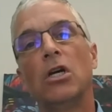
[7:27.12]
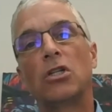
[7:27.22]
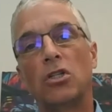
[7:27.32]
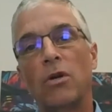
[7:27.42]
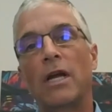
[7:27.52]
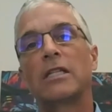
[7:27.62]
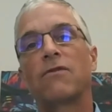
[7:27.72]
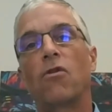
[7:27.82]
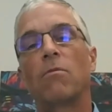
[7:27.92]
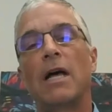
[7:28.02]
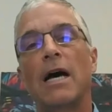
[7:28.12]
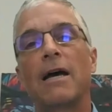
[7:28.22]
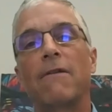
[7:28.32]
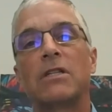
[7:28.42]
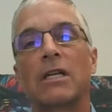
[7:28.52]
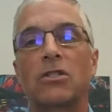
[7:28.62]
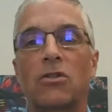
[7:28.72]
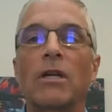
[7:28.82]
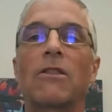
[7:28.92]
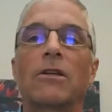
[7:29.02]
to transform lives and
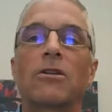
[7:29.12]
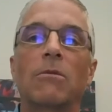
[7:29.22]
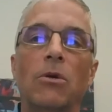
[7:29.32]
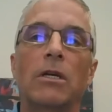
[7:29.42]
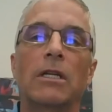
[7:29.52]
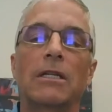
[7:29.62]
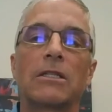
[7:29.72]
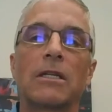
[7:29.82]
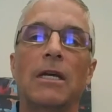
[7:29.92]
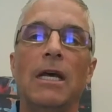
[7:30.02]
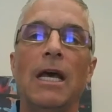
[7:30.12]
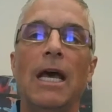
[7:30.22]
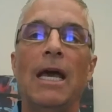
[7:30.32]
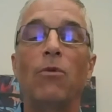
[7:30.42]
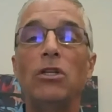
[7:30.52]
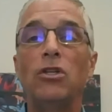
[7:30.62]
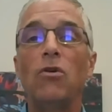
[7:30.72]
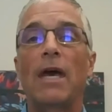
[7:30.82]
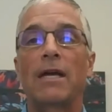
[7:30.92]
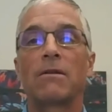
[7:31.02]
strengthen communities. And we
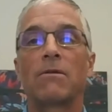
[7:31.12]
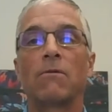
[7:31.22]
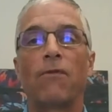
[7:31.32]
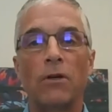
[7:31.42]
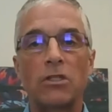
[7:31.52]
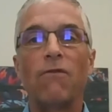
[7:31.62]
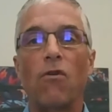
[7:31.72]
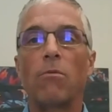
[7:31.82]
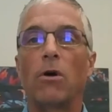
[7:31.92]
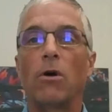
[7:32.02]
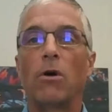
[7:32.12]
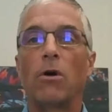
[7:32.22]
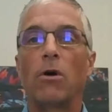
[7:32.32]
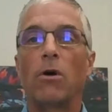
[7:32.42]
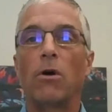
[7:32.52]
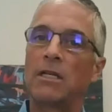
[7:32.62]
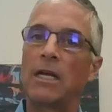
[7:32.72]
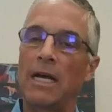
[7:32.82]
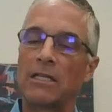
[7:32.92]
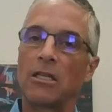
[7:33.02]
do that, first and foremost,
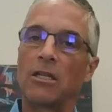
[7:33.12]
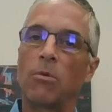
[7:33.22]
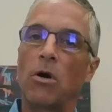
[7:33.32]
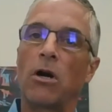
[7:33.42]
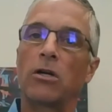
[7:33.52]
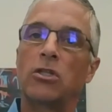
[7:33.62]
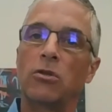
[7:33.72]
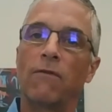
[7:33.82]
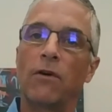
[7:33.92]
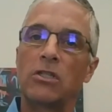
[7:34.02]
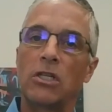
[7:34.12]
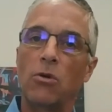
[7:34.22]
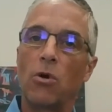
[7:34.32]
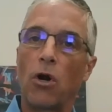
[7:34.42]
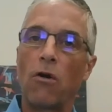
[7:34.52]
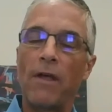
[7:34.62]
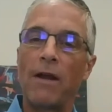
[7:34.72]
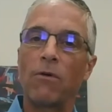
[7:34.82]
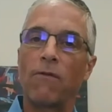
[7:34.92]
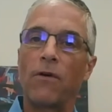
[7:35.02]
grounded as a liberal arts university. You heard
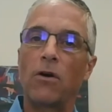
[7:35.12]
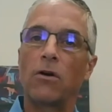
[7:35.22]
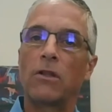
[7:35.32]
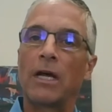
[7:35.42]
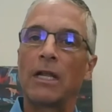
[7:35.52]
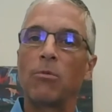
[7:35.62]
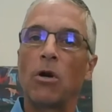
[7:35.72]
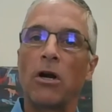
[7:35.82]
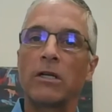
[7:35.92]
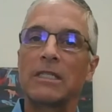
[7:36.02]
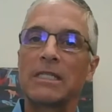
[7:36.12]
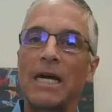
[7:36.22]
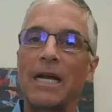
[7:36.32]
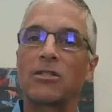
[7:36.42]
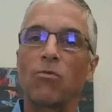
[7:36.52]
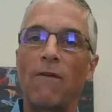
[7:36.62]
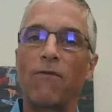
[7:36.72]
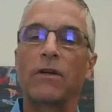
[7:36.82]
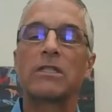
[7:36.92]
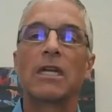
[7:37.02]
that referred, that liberal arts and science
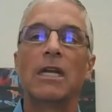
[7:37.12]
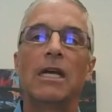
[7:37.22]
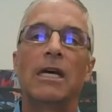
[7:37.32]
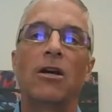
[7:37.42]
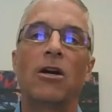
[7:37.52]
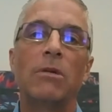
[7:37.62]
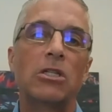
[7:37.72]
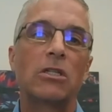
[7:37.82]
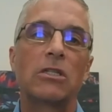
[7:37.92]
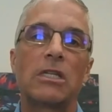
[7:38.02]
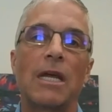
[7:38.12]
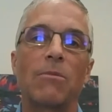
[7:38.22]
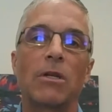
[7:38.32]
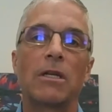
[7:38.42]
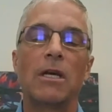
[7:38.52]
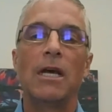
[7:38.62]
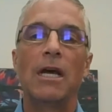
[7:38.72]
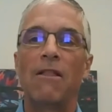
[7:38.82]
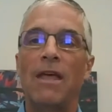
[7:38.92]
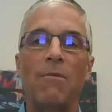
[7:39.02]
reference in our mission statement.
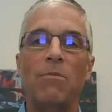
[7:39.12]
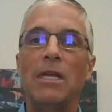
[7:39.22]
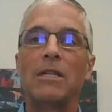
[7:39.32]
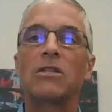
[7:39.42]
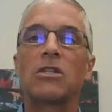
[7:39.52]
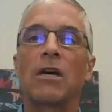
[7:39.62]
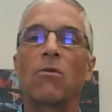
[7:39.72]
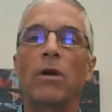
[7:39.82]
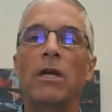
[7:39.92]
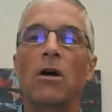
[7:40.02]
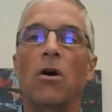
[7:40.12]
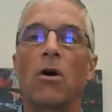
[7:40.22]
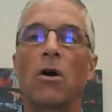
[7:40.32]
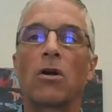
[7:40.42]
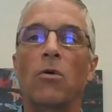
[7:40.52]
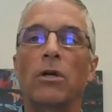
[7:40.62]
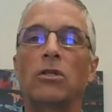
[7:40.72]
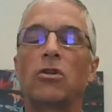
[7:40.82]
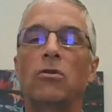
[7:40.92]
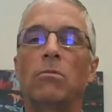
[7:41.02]
And that means that we are
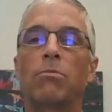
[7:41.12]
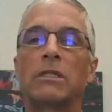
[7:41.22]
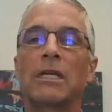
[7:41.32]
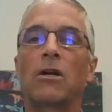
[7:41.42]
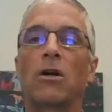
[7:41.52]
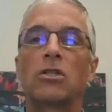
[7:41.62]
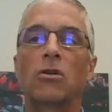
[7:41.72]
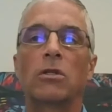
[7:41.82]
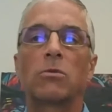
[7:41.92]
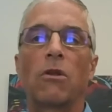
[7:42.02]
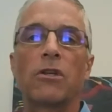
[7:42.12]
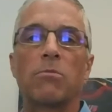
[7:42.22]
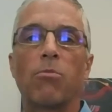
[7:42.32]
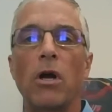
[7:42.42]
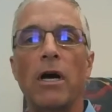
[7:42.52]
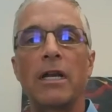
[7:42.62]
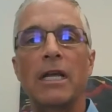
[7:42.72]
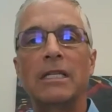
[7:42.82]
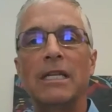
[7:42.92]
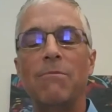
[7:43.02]
going to present our students with this
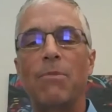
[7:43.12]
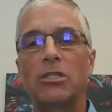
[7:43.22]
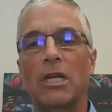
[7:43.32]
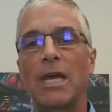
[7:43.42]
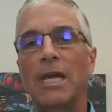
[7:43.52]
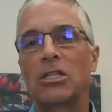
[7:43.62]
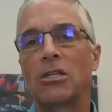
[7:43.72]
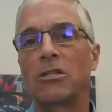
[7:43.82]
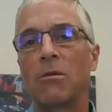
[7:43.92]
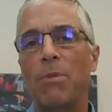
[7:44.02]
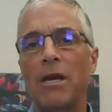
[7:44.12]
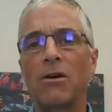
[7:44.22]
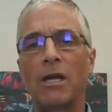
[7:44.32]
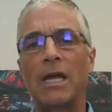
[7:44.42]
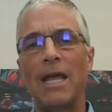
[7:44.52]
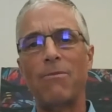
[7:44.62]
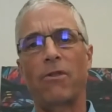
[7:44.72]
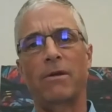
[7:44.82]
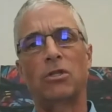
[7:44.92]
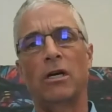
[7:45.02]
broad and deep education to better
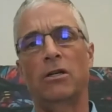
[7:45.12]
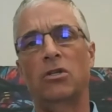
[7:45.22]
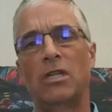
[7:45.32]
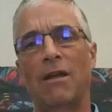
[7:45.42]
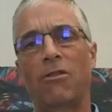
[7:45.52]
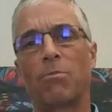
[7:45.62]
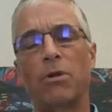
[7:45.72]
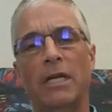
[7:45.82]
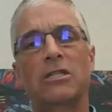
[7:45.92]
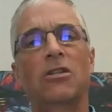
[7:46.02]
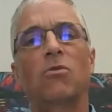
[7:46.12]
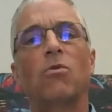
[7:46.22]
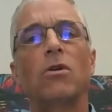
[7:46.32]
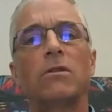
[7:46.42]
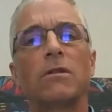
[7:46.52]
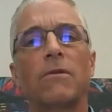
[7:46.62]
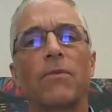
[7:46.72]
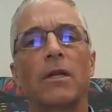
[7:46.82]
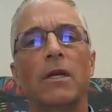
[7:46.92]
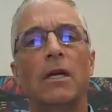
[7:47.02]
enable them to understand their place in the world,
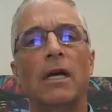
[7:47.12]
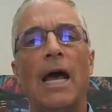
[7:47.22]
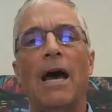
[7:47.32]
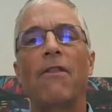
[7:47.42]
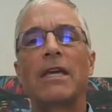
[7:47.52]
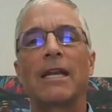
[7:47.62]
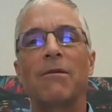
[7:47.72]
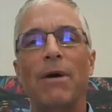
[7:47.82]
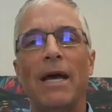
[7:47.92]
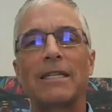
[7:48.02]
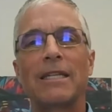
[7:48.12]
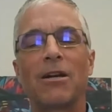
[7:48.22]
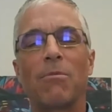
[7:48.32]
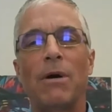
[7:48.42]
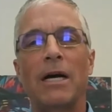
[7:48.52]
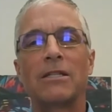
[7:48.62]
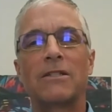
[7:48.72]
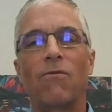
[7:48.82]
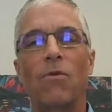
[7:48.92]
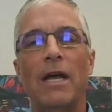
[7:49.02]
how they can impact it in a
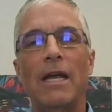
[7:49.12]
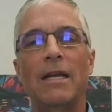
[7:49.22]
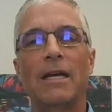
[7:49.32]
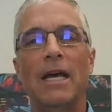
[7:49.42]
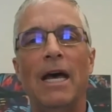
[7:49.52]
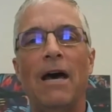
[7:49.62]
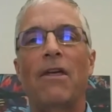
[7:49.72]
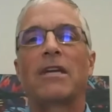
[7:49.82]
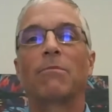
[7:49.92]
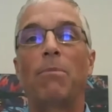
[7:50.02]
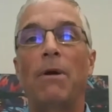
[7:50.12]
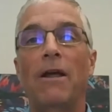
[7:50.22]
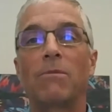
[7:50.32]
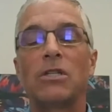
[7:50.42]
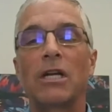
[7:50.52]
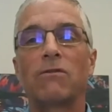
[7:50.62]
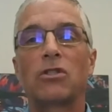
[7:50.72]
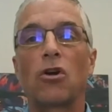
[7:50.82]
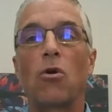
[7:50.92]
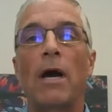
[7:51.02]
positive way, how they can prepare
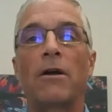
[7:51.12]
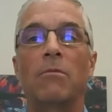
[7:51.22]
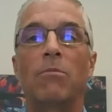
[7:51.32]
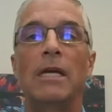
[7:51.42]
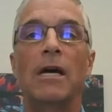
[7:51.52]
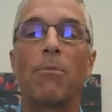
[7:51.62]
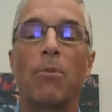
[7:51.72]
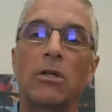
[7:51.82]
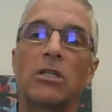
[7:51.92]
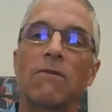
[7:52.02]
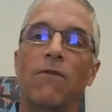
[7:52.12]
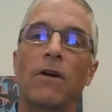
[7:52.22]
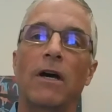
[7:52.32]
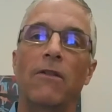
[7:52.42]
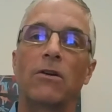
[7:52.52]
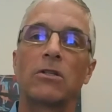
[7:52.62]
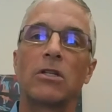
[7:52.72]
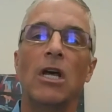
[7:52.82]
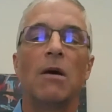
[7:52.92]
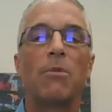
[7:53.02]
themselves to go out and be a person for
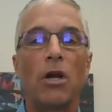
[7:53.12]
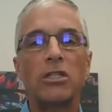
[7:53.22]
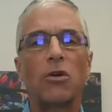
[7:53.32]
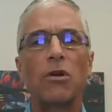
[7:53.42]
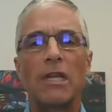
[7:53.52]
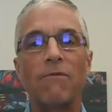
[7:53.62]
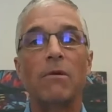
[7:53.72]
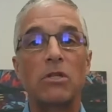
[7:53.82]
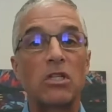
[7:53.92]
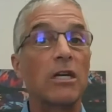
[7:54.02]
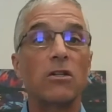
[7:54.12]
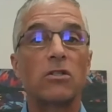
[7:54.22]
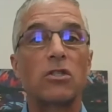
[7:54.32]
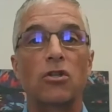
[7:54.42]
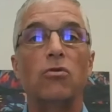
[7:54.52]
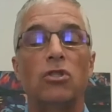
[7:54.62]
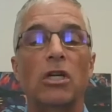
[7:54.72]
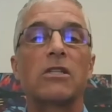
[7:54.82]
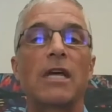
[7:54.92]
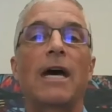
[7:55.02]
others, but also to give them skills to do
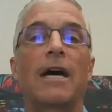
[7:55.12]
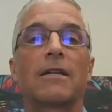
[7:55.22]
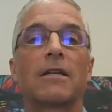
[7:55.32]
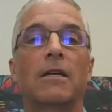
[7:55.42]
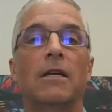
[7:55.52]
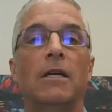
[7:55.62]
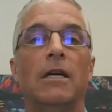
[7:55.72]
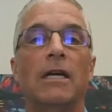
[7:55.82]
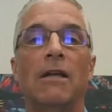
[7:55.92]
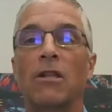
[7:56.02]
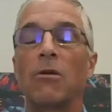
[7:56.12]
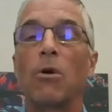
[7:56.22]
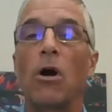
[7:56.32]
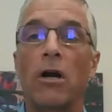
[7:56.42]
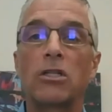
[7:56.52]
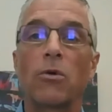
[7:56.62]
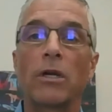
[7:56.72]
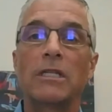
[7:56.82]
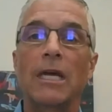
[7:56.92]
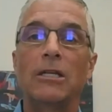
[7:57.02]
just that. In the liberal arts
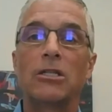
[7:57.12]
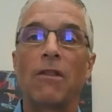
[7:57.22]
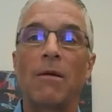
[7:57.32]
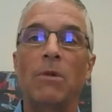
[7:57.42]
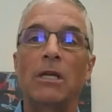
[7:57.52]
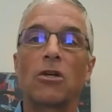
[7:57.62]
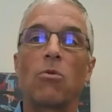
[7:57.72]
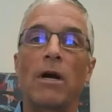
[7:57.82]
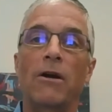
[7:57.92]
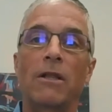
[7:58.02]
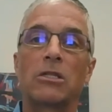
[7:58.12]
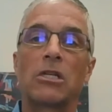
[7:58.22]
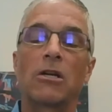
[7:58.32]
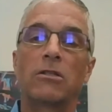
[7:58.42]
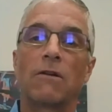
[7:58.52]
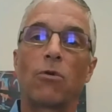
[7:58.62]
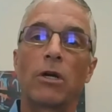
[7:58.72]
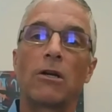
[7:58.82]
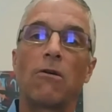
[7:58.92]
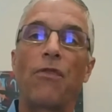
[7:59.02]
orientation, that means acquiring the skills of
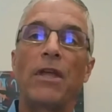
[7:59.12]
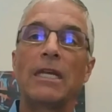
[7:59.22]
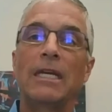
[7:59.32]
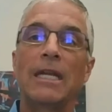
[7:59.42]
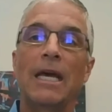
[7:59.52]
critical thinking,